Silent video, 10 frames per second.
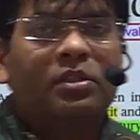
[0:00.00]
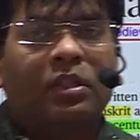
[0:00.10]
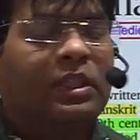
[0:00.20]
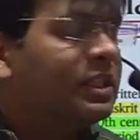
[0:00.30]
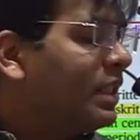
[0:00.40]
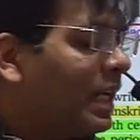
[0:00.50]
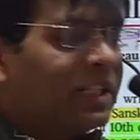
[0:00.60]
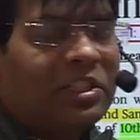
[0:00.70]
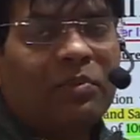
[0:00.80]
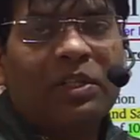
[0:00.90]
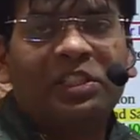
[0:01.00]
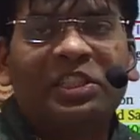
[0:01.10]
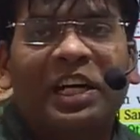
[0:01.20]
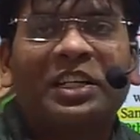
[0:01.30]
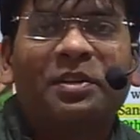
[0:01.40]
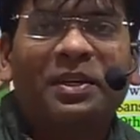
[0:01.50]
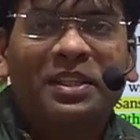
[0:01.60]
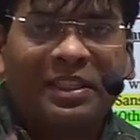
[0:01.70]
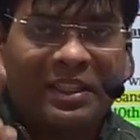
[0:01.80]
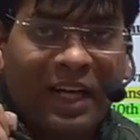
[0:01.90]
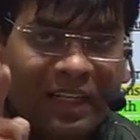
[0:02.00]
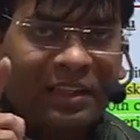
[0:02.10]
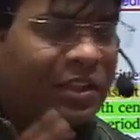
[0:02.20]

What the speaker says: this dynasty was started by the Danti